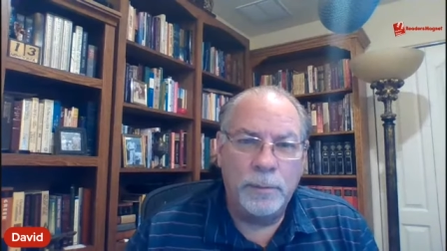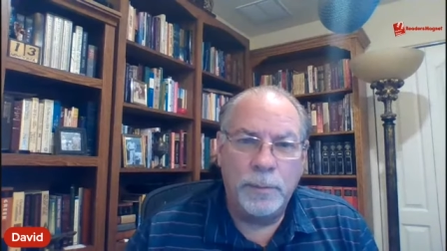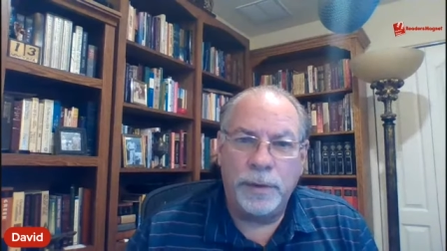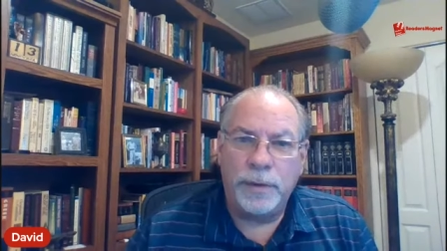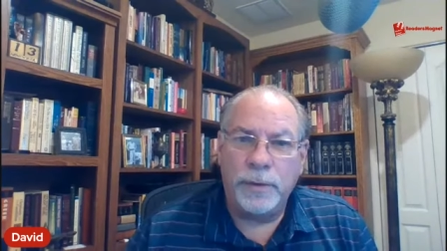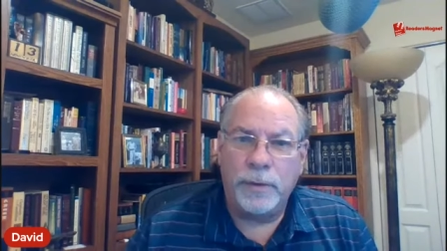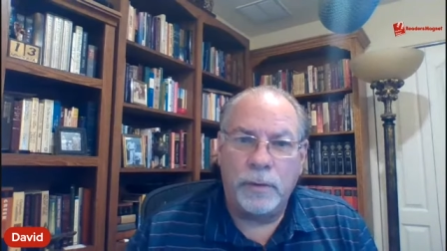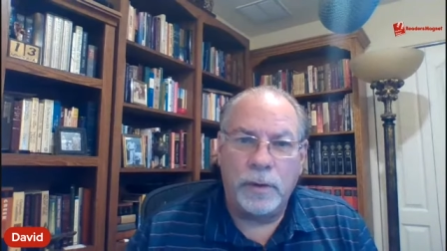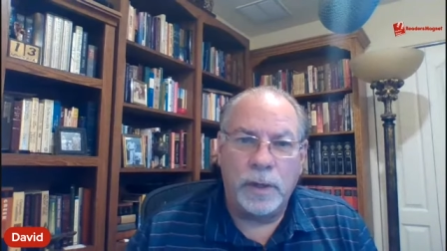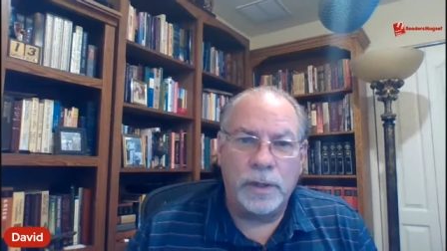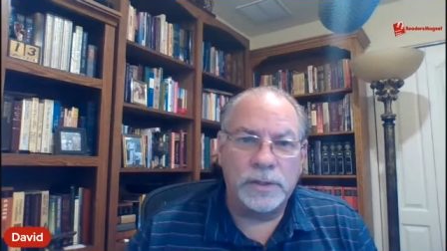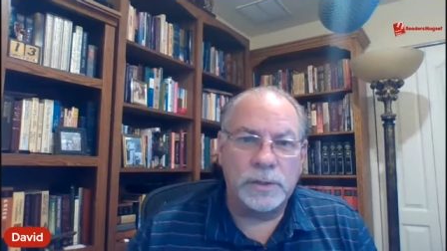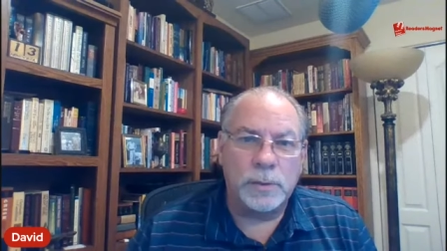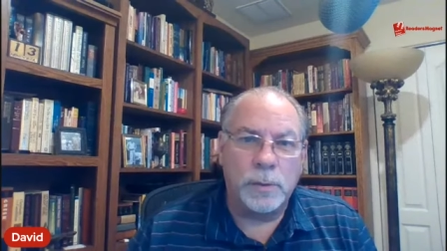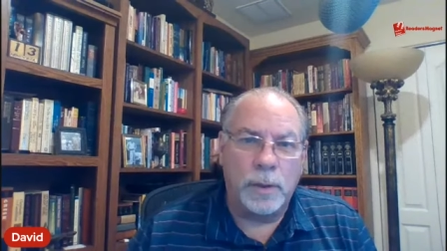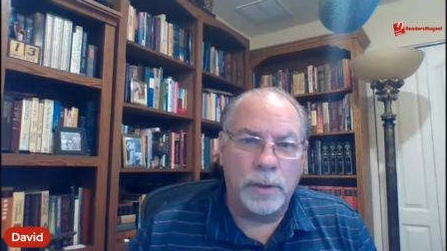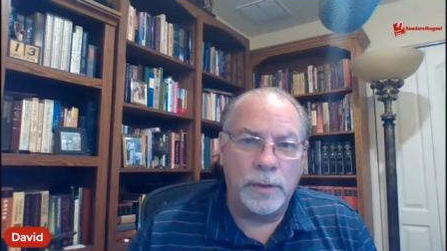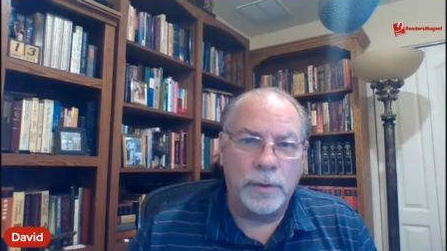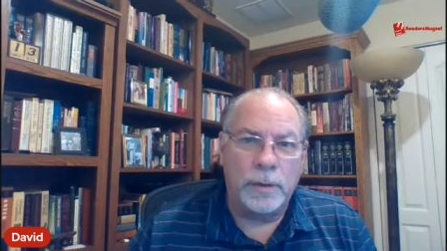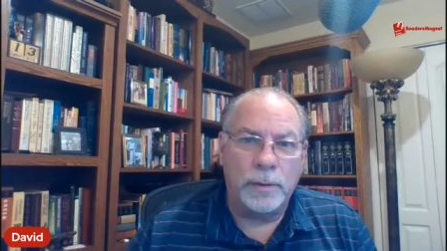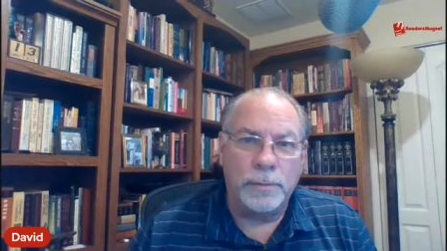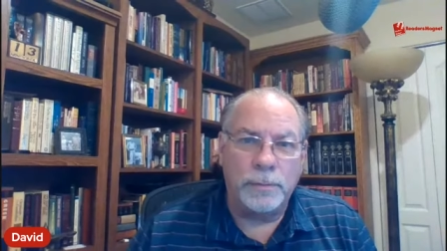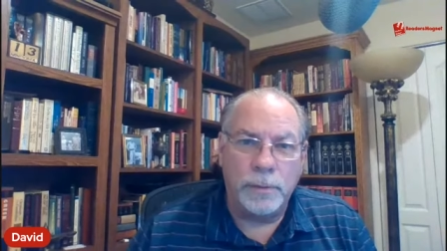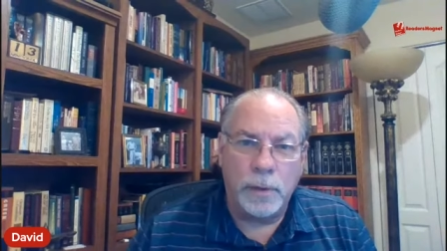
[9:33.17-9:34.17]
but there were
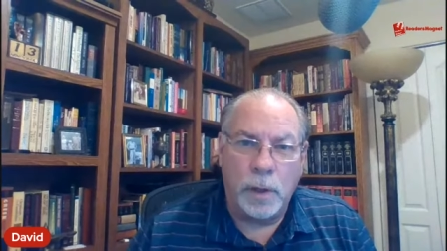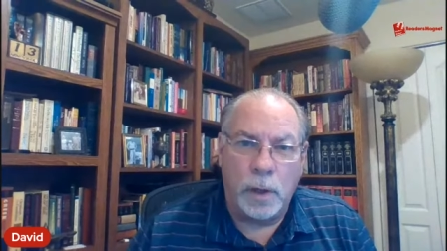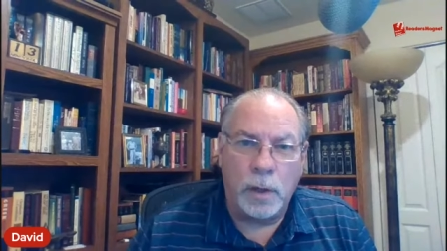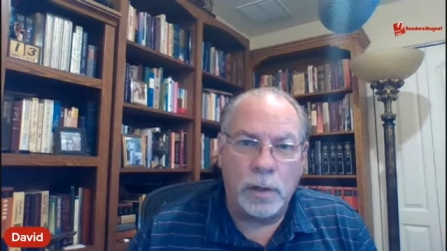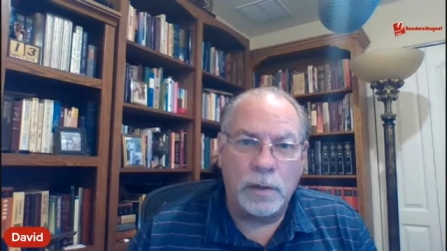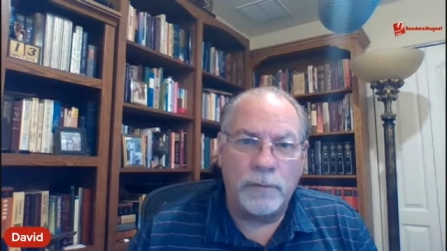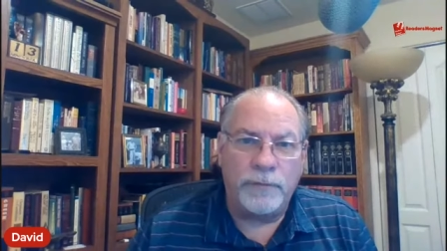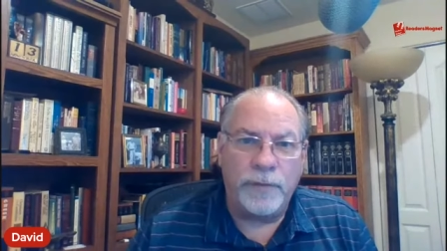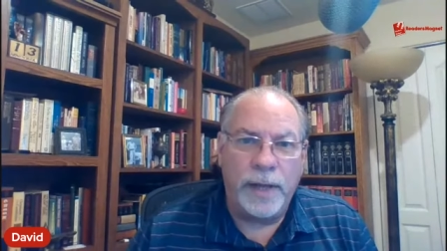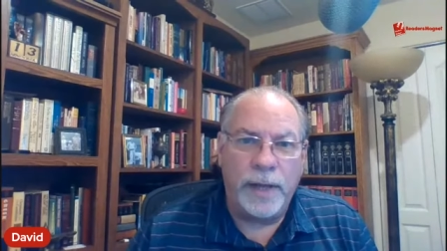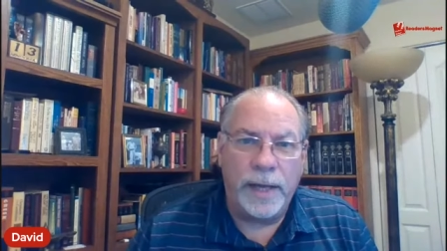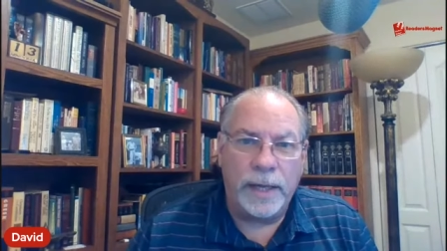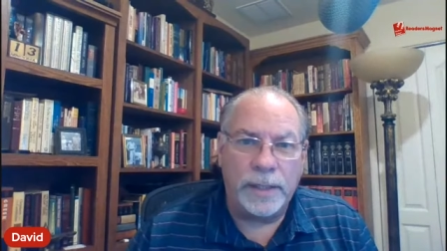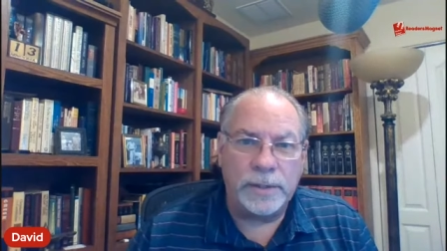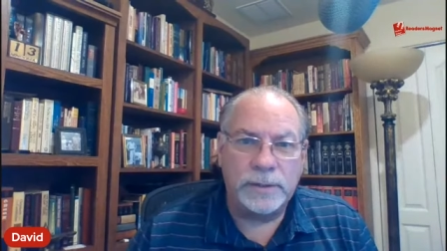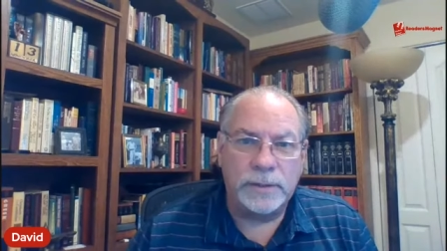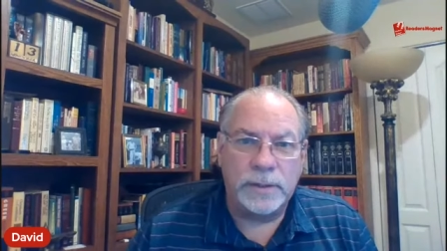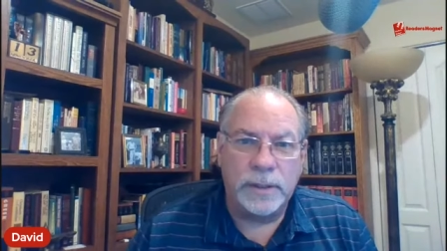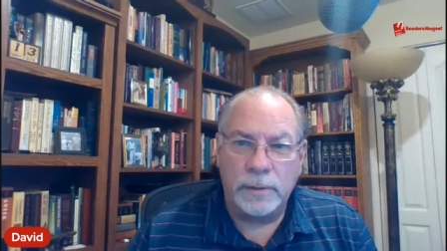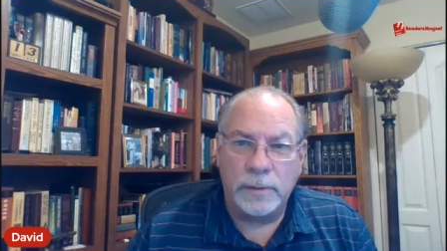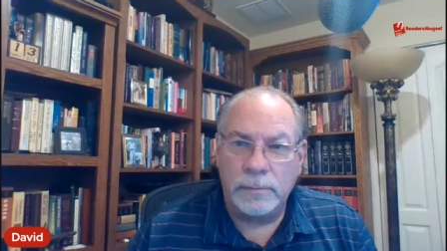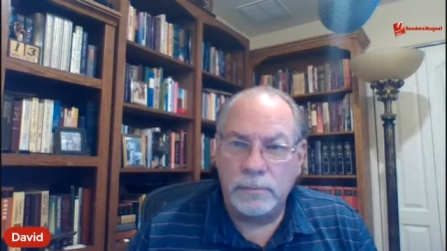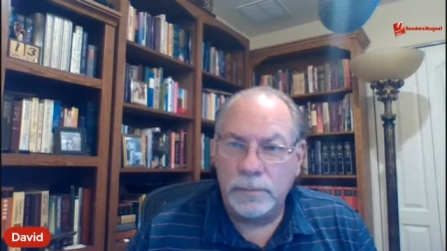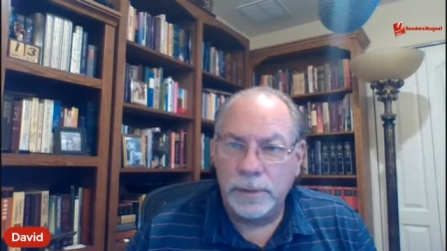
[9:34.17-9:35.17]
also other
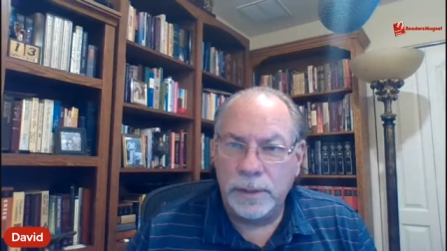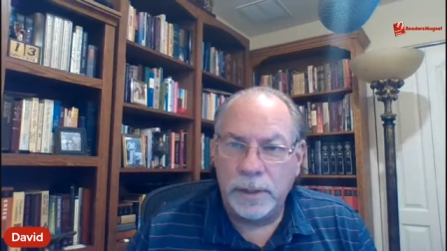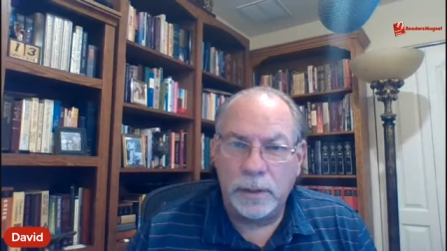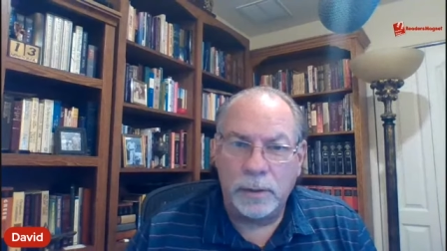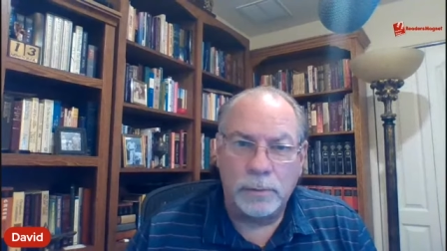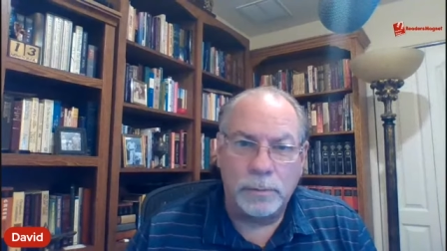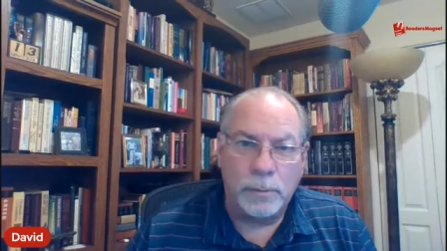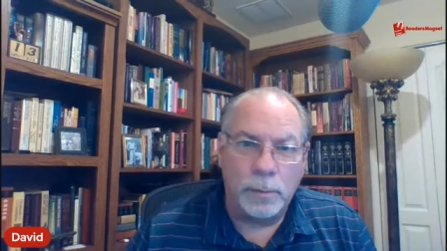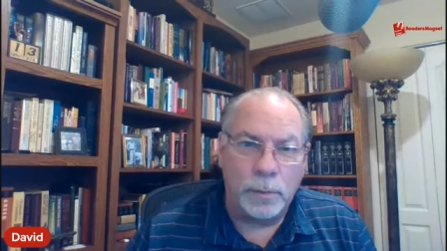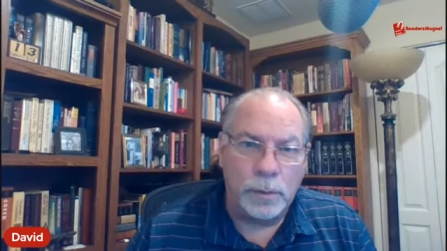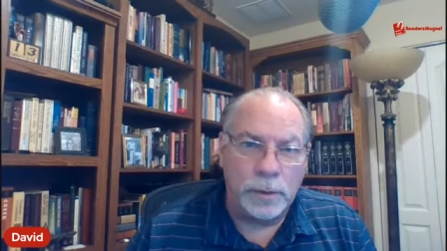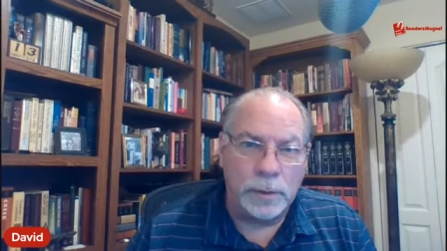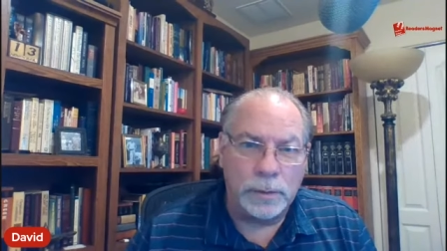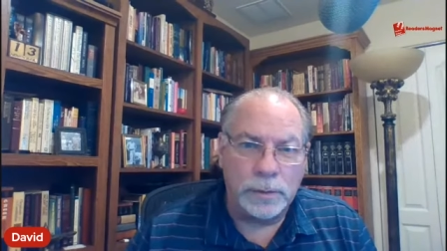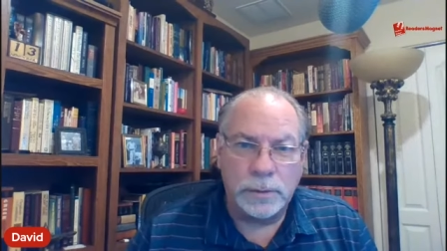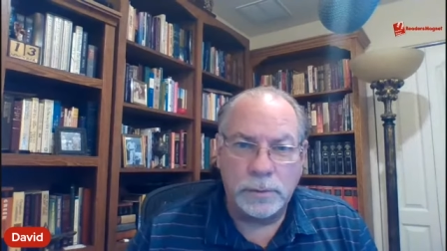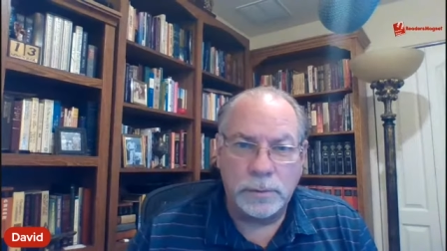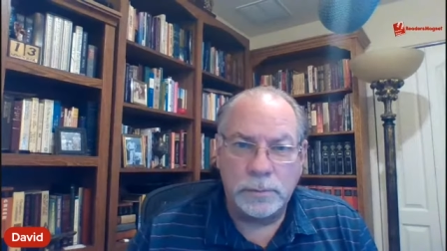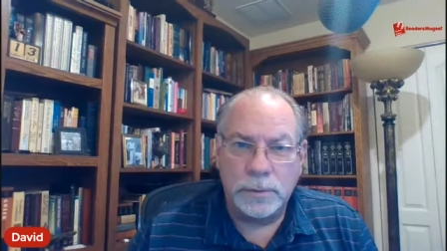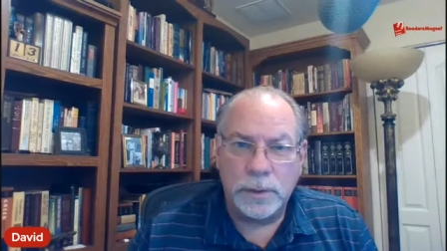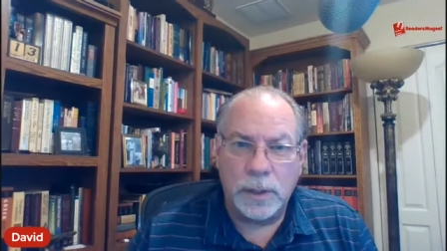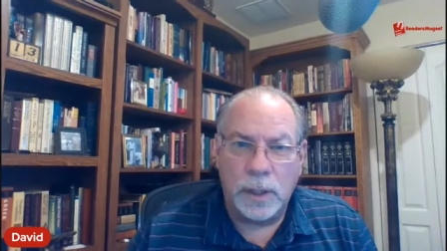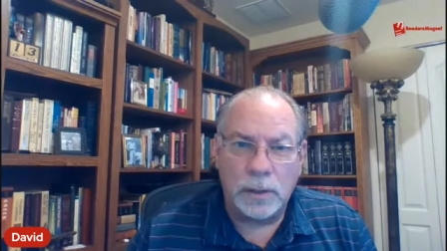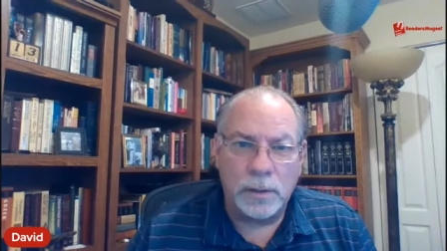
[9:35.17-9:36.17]
artifacts that you know were
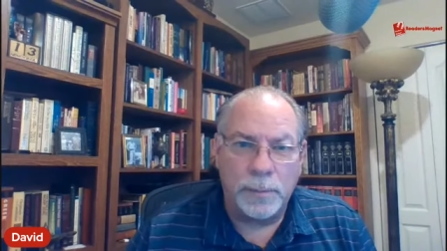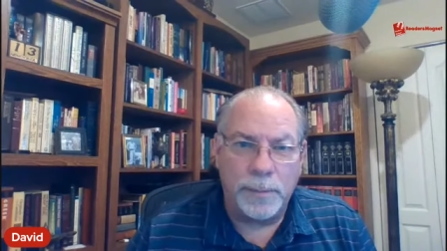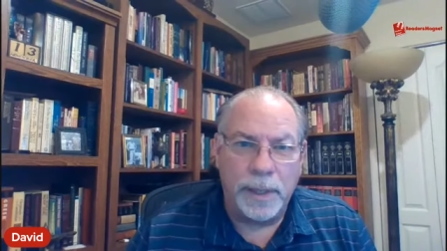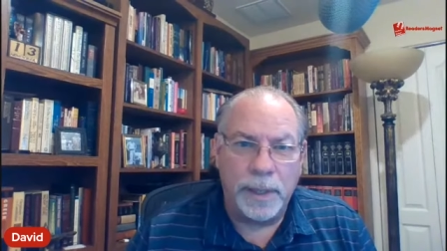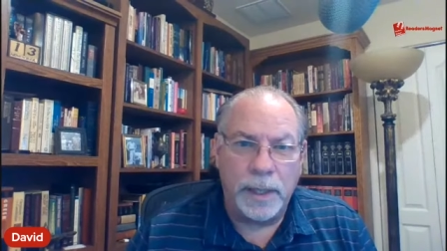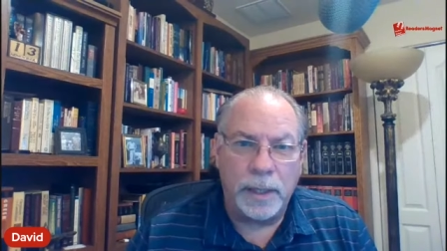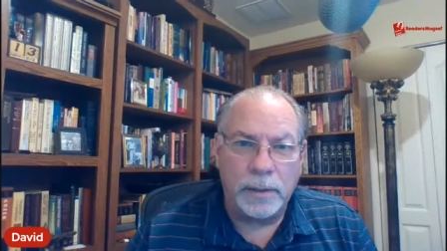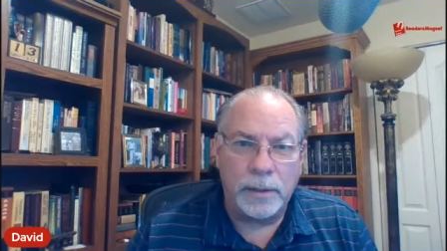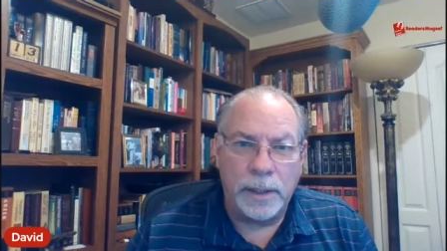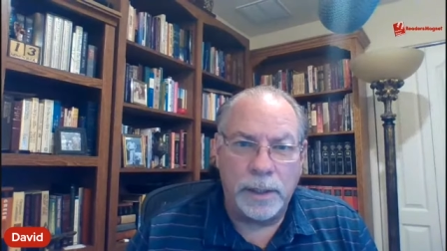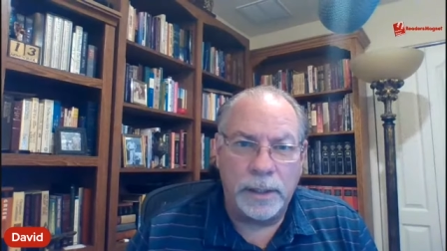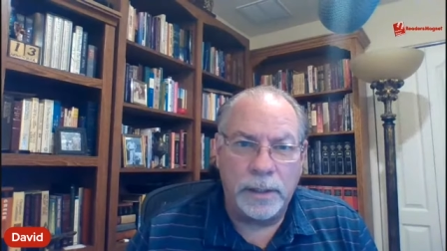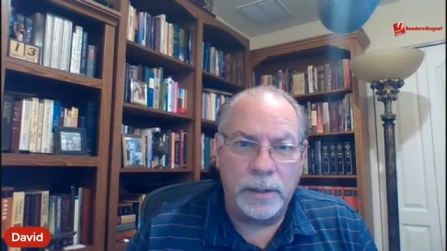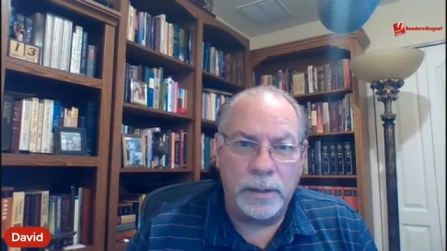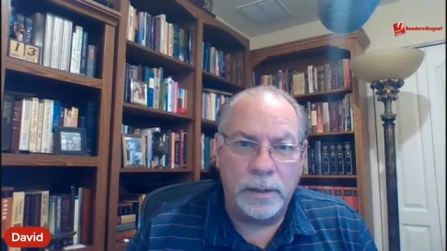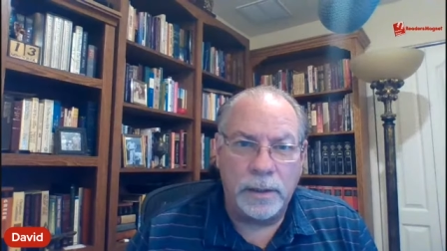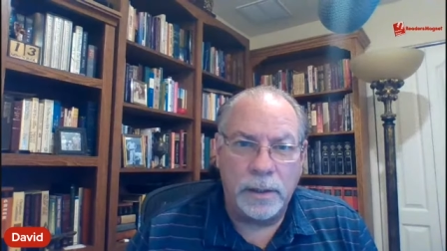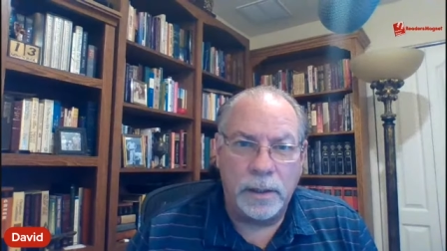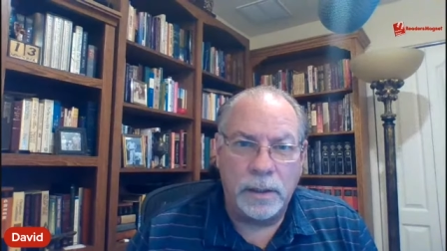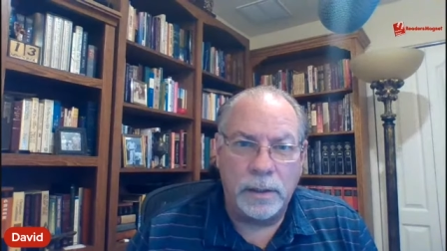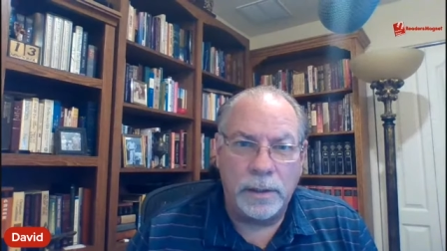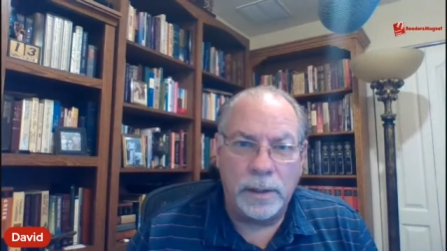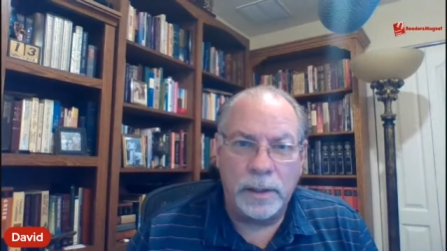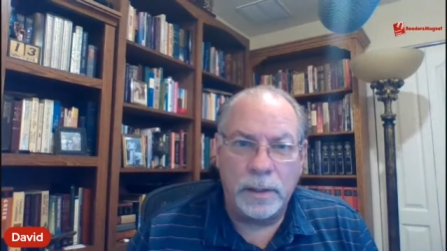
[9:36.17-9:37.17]
talked about
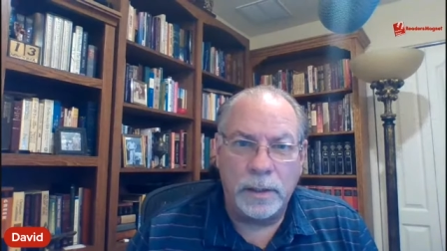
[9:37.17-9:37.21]
in uh,